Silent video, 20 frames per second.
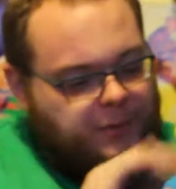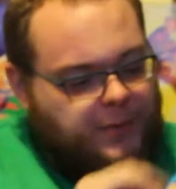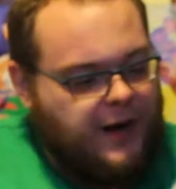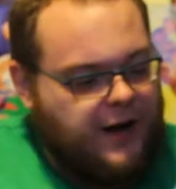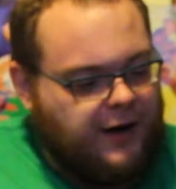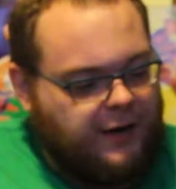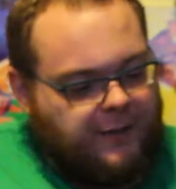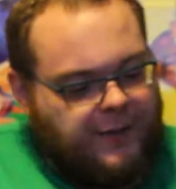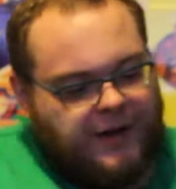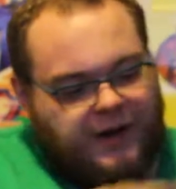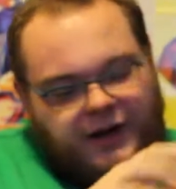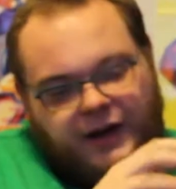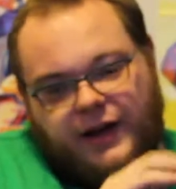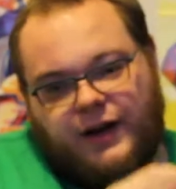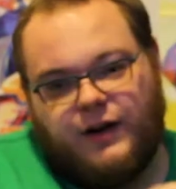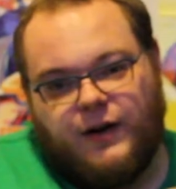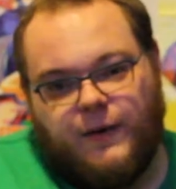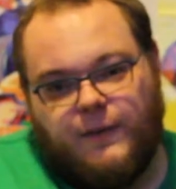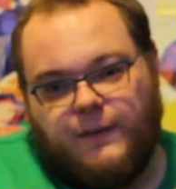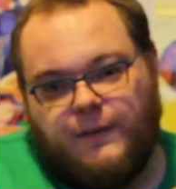Pac-Man
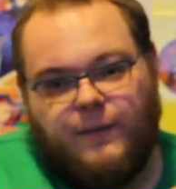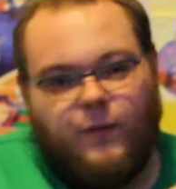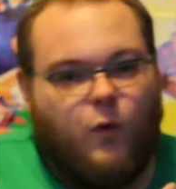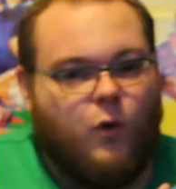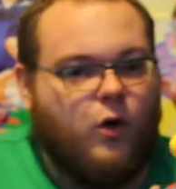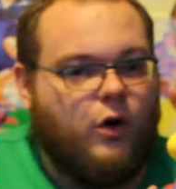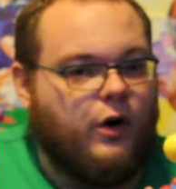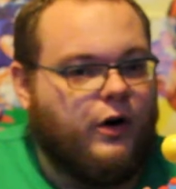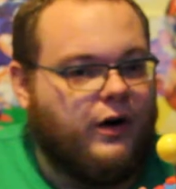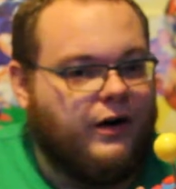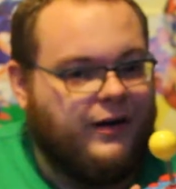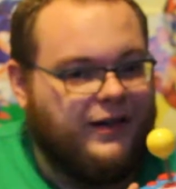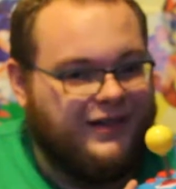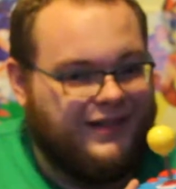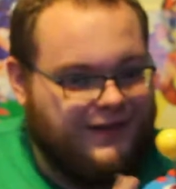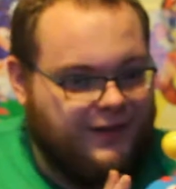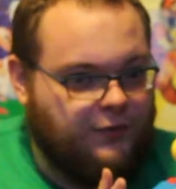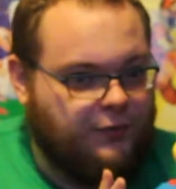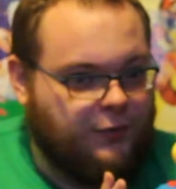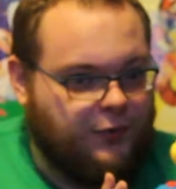and 4
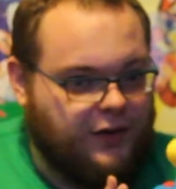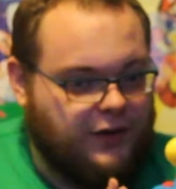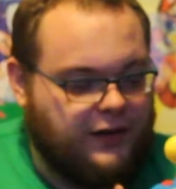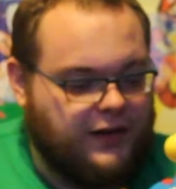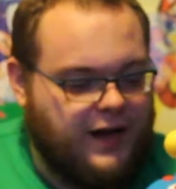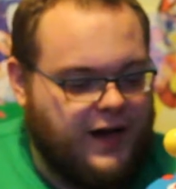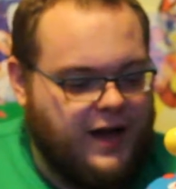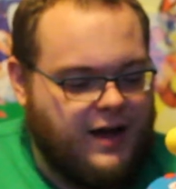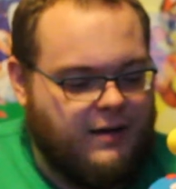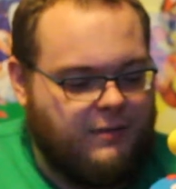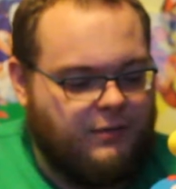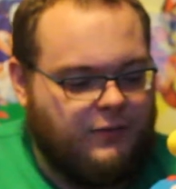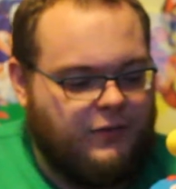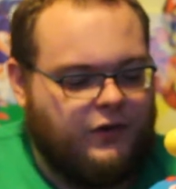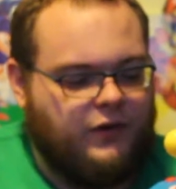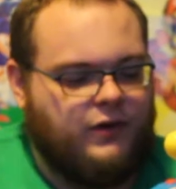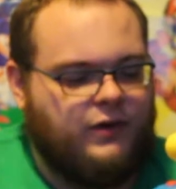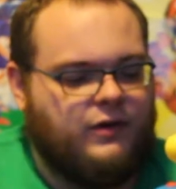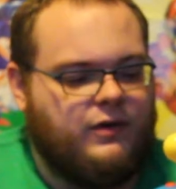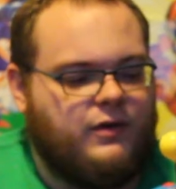different
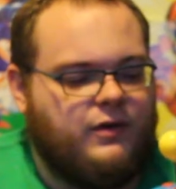games,